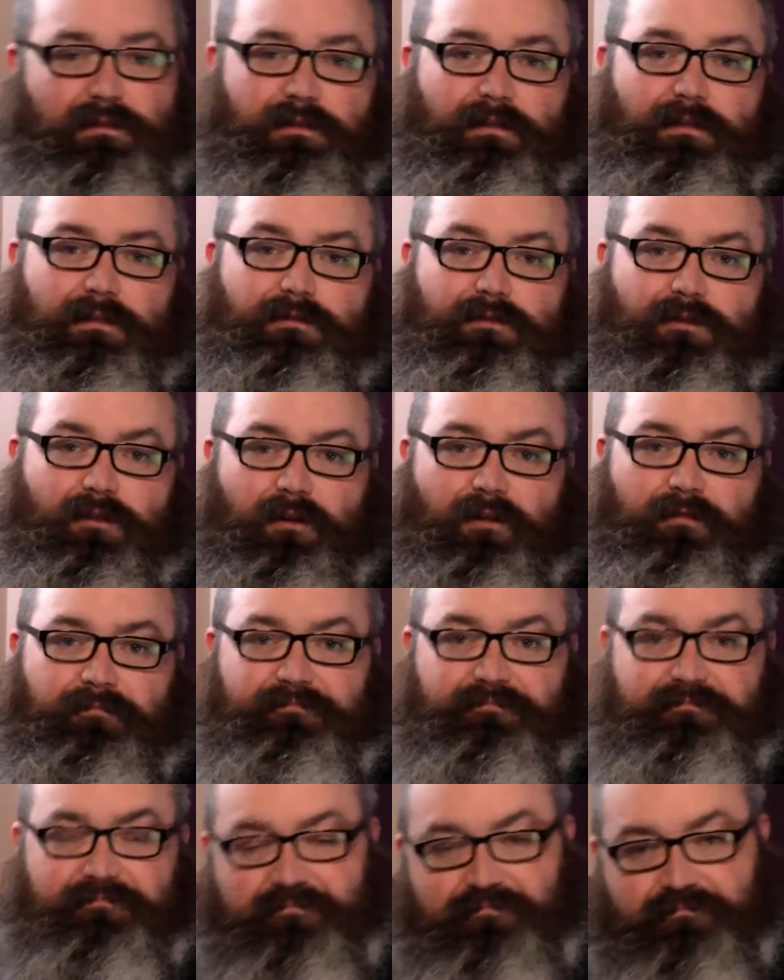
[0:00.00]
Sorry.
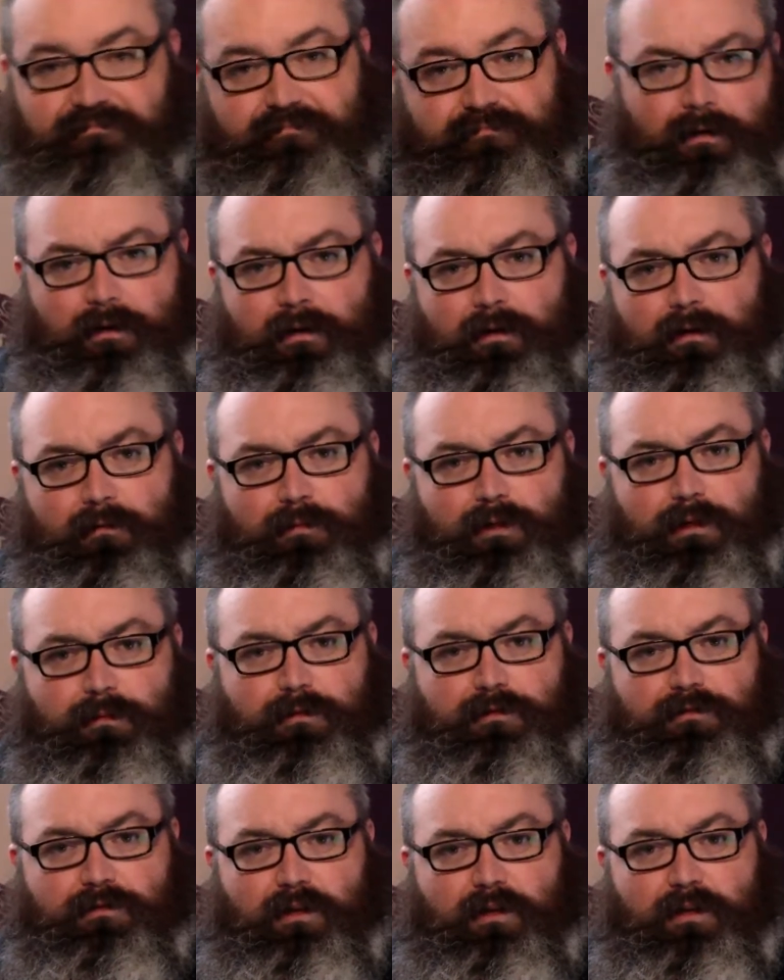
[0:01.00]
Where
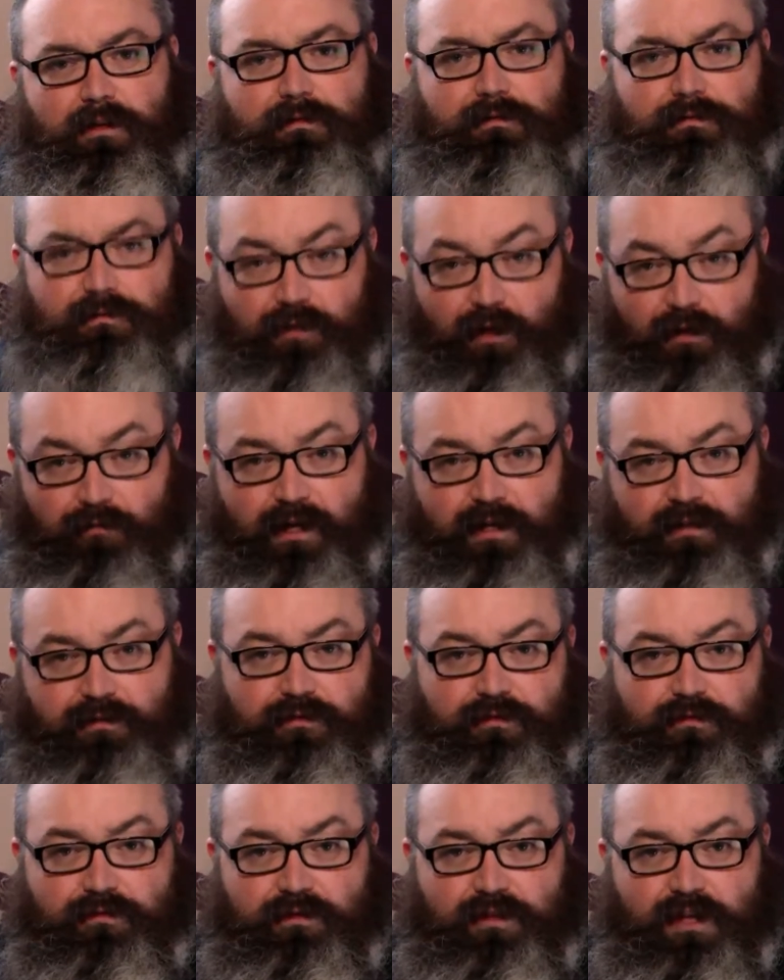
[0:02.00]
was I?
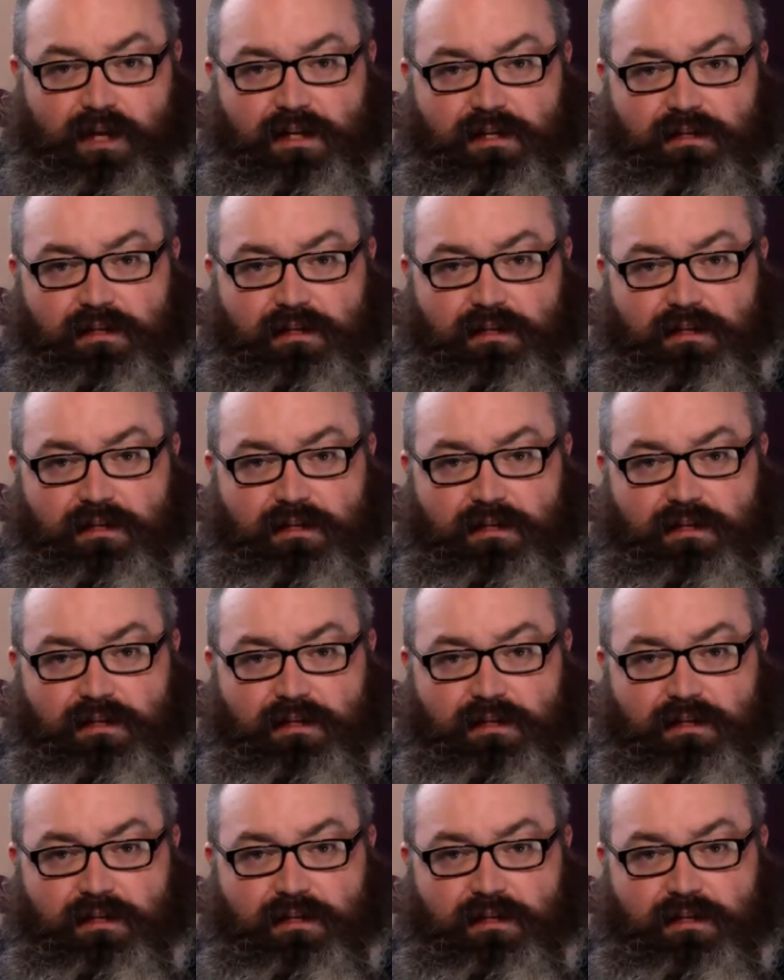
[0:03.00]
Directors, yeah?